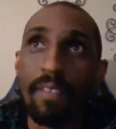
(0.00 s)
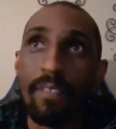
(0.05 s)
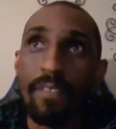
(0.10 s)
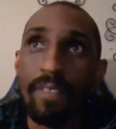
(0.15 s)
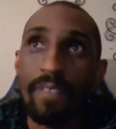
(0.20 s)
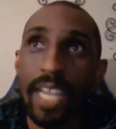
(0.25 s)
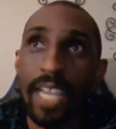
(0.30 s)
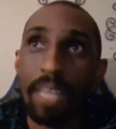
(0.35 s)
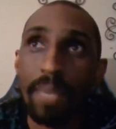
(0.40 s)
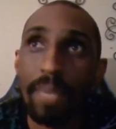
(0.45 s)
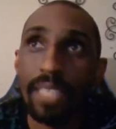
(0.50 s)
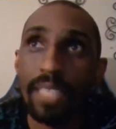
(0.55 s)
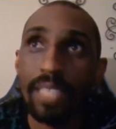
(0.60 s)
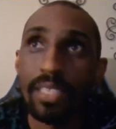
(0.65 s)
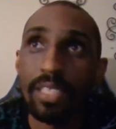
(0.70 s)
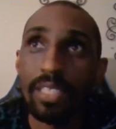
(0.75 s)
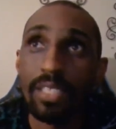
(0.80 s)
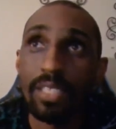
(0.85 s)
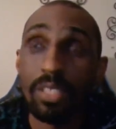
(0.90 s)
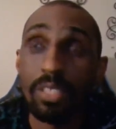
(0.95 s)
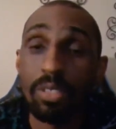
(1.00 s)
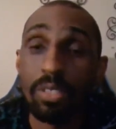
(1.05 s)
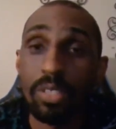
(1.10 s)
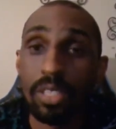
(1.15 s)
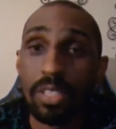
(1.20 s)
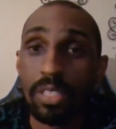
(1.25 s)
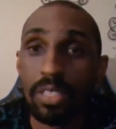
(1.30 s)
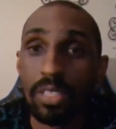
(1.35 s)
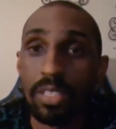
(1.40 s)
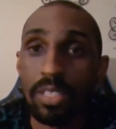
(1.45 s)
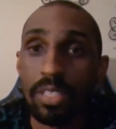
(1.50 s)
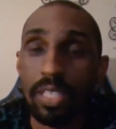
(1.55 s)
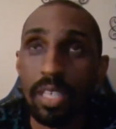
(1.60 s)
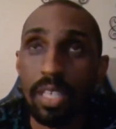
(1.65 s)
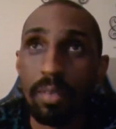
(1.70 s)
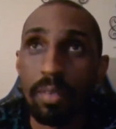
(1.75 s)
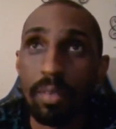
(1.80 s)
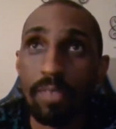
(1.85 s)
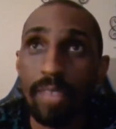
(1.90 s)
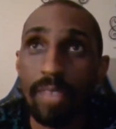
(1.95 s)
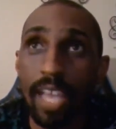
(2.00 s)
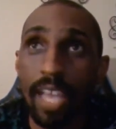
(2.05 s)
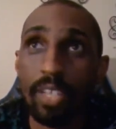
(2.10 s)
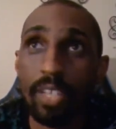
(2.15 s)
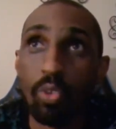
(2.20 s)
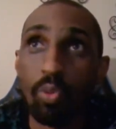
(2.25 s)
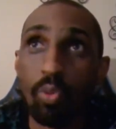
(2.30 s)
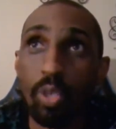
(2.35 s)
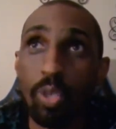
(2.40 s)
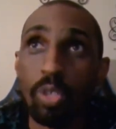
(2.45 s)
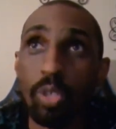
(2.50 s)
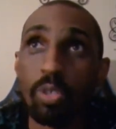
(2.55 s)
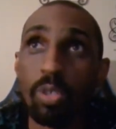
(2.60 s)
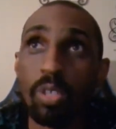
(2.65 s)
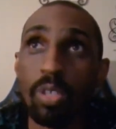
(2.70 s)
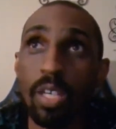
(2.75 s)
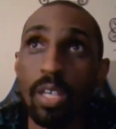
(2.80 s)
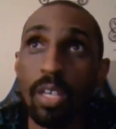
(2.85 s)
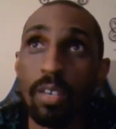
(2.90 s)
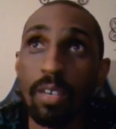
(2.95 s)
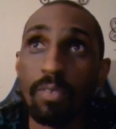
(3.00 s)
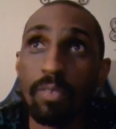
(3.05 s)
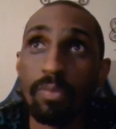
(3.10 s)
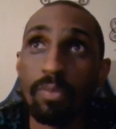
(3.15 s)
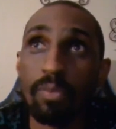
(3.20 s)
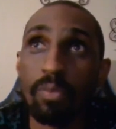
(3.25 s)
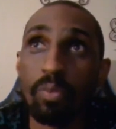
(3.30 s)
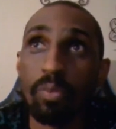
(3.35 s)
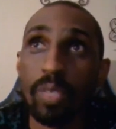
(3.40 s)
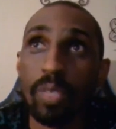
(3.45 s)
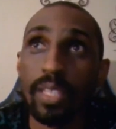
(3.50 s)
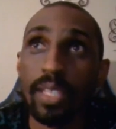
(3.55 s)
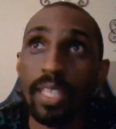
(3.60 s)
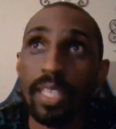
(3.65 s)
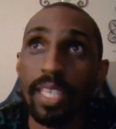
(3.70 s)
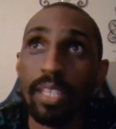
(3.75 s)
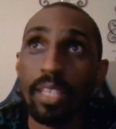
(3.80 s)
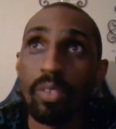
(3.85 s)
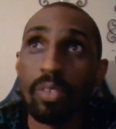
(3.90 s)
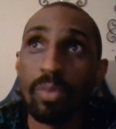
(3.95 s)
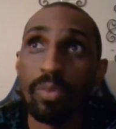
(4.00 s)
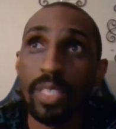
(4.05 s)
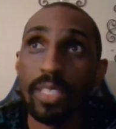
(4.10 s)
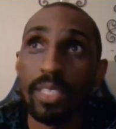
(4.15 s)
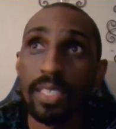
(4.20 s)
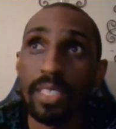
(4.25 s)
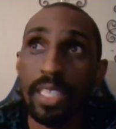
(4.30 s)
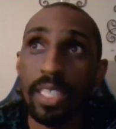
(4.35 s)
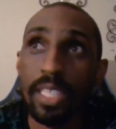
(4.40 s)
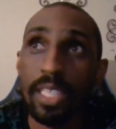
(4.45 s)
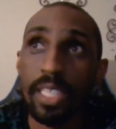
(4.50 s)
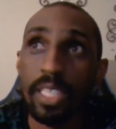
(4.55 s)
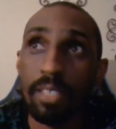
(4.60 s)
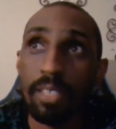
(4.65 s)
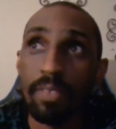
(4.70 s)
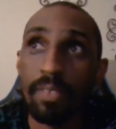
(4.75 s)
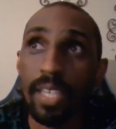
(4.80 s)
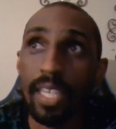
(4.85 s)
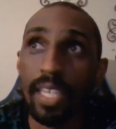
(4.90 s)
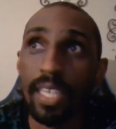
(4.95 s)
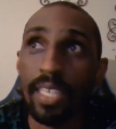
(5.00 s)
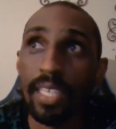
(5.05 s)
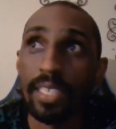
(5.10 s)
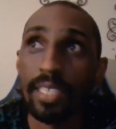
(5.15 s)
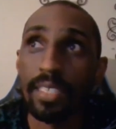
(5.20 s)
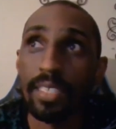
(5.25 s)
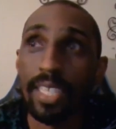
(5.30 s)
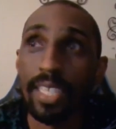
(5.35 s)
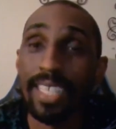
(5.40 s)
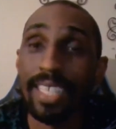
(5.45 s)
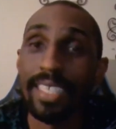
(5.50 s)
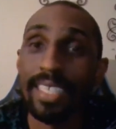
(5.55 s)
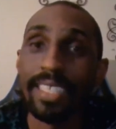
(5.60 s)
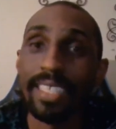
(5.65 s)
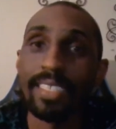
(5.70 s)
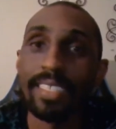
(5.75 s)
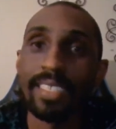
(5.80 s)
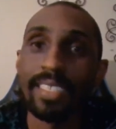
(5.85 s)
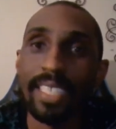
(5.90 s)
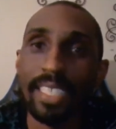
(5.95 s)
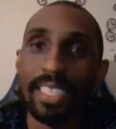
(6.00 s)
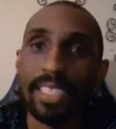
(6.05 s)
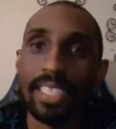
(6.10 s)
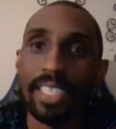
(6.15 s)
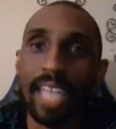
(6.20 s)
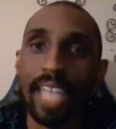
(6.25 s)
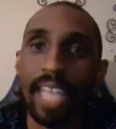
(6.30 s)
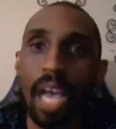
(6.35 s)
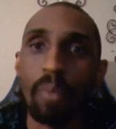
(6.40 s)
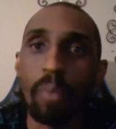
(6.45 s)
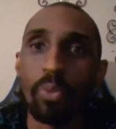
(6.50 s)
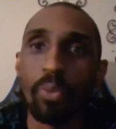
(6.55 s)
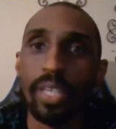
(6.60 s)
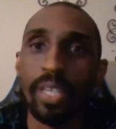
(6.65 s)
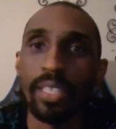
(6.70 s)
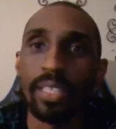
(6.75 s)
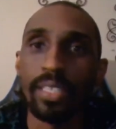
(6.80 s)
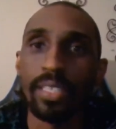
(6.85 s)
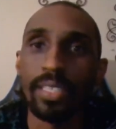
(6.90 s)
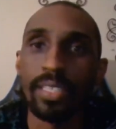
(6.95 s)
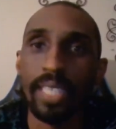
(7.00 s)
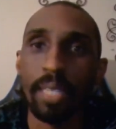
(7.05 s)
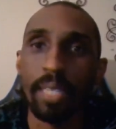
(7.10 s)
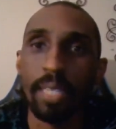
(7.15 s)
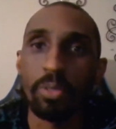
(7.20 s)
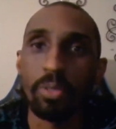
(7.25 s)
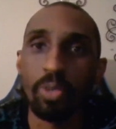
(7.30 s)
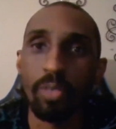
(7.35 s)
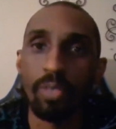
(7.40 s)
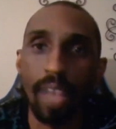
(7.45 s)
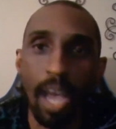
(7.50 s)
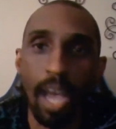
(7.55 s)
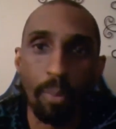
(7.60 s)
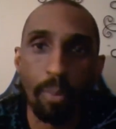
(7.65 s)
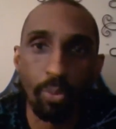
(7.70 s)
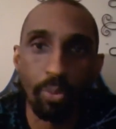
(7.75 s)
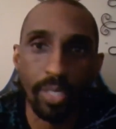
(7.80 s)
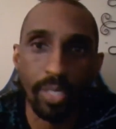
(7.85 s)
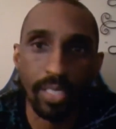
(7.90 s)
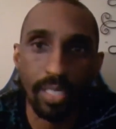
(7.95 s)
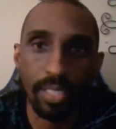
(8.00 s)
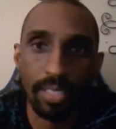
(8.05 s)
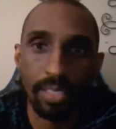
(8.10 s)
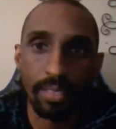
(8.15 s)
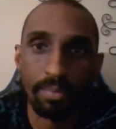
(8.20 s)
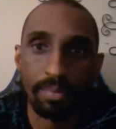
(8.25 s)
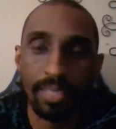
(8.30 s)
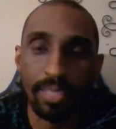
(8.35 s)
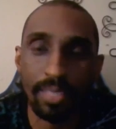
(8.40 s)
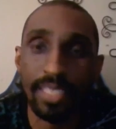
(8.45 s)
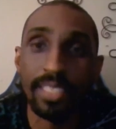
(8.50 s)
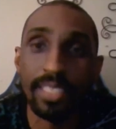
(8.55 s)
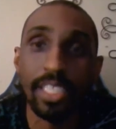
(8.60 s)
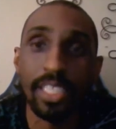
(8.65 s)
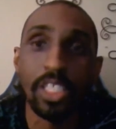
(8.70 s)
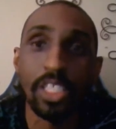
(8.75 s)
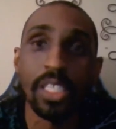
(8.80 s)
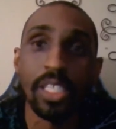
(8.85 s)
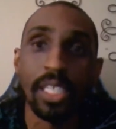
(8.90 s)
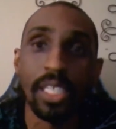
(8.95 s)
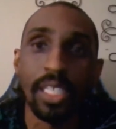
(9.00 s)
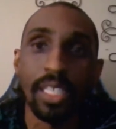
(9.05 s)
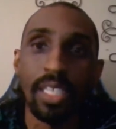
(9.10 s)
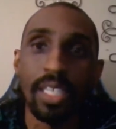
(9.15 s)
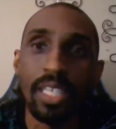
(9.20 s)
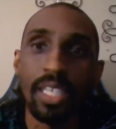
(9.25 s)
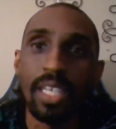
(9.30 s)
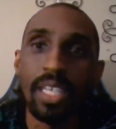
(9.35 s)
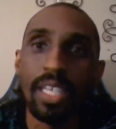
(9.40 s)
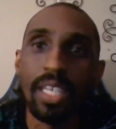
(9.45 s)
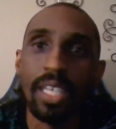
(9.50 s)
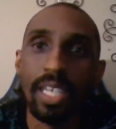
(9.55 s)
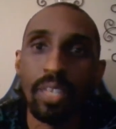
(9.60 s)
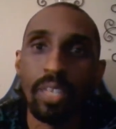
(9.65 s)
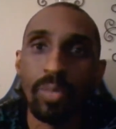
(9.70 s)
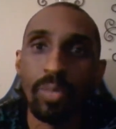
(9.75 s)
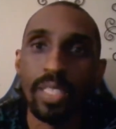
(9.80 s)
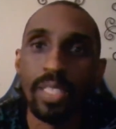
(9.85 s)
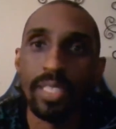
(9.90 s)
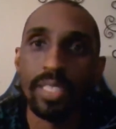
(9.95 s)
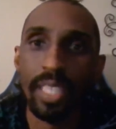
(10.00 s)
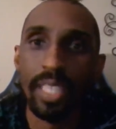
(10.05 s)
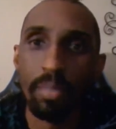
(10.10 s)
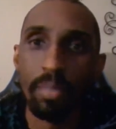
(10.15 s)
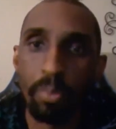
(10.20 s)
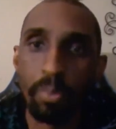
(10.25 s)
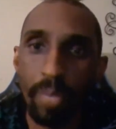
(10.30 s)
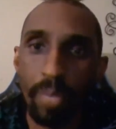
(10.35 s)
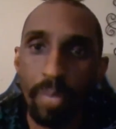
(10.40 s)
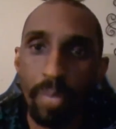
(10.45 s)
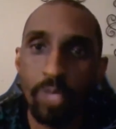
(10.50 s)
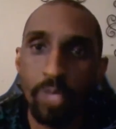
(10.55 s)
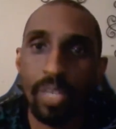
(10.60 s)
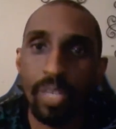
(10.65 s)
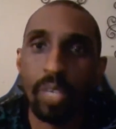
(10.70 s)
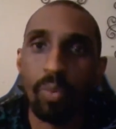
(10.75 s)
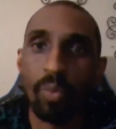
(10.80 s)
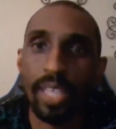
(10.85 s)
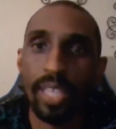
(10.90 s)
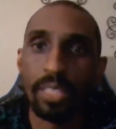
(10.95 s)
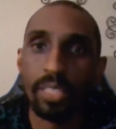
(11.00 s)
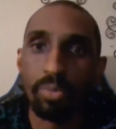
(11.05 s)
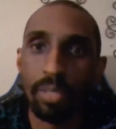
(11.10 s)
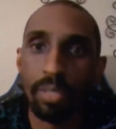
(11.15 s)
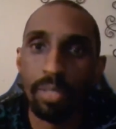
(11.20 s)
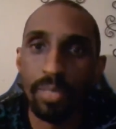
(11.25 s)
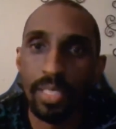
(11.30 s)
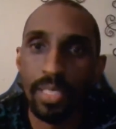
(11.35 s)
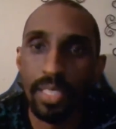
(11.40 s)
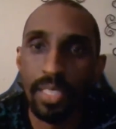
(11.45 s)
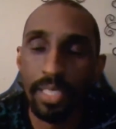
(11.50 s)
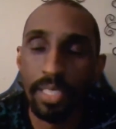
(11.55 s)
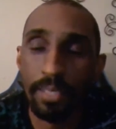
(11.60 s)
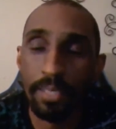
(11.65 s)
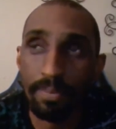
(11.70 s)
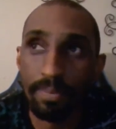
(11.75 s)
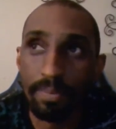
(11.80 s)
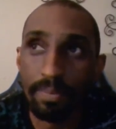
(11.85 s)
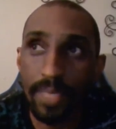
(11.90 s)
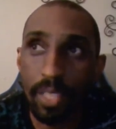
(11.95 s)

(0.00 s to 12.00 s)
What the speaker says: faith-based institutions, if not critical of what they receive and teach, can operate in the same sort of operant conditioning in which they perpetuate white supremacy